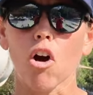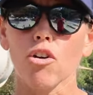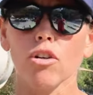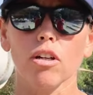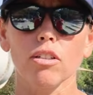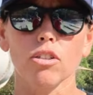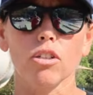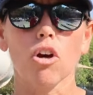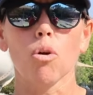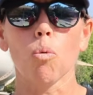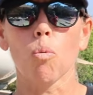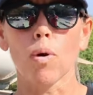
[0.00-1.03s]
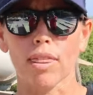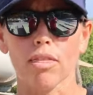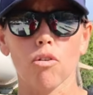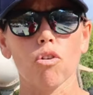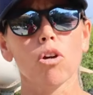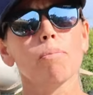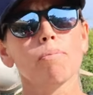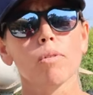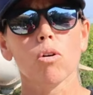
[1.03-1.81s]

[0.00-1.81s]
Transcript: are you going to go with the group